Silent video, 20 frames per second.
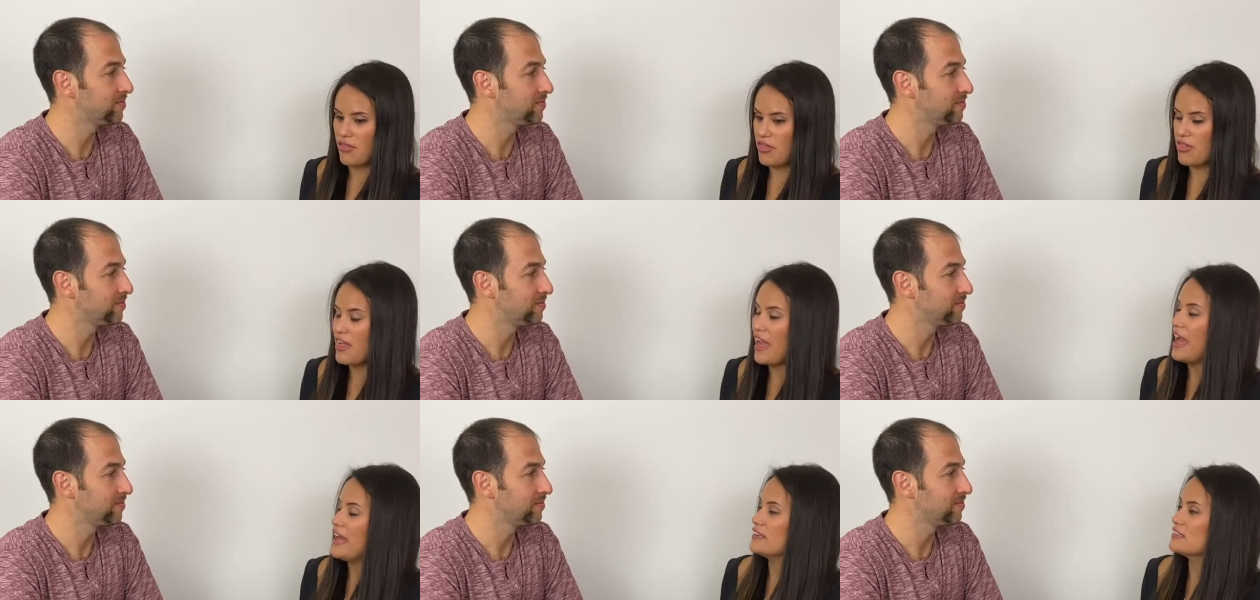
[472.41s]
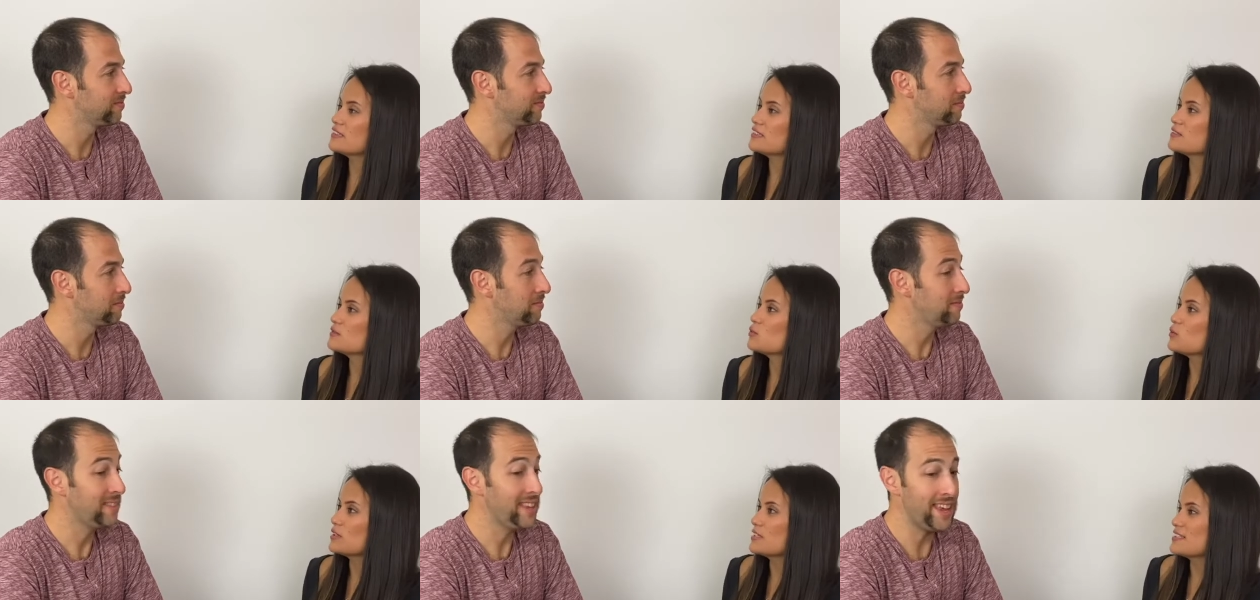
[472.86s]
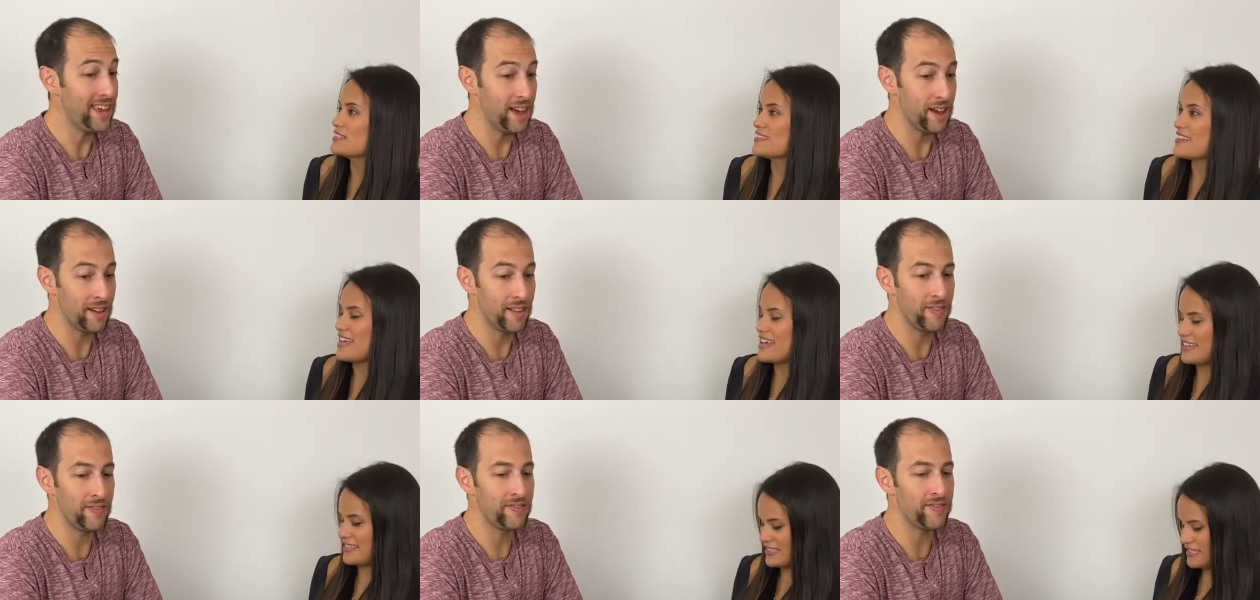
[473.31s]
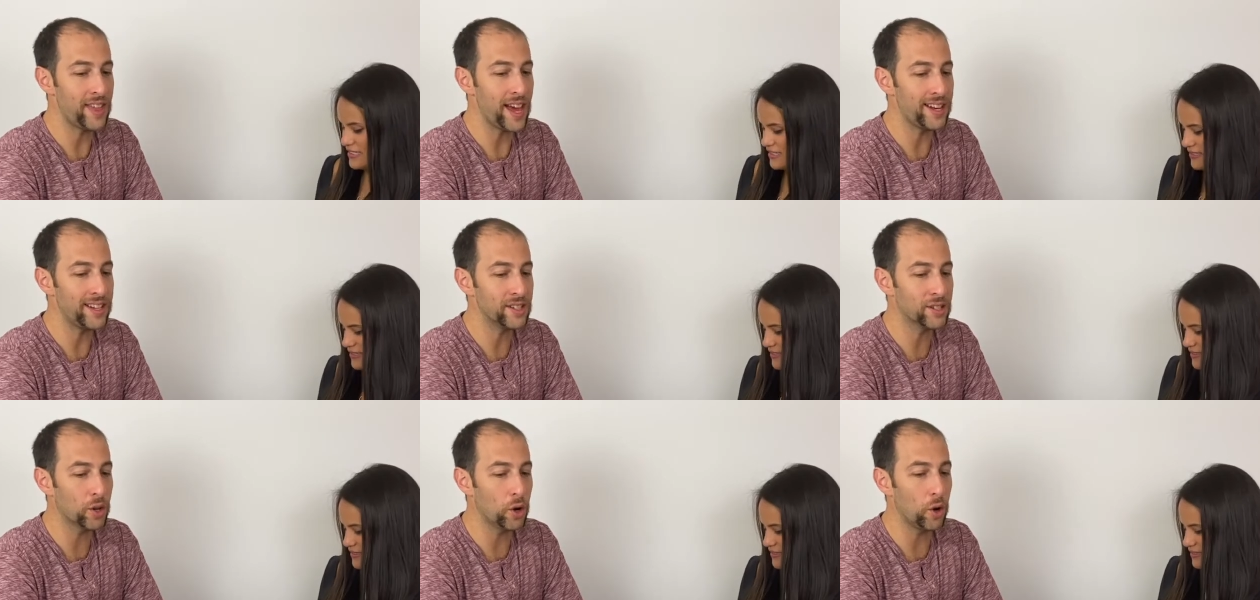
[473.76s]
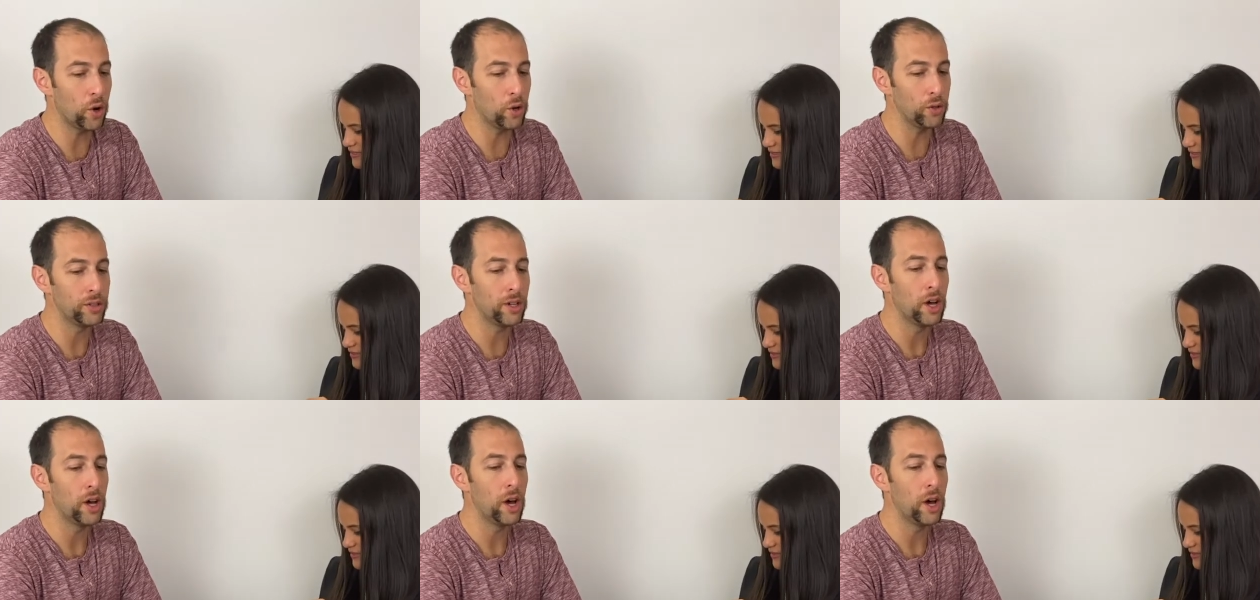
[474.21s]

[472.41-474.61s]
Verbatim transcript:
Speaker 1: that. What is that? That is called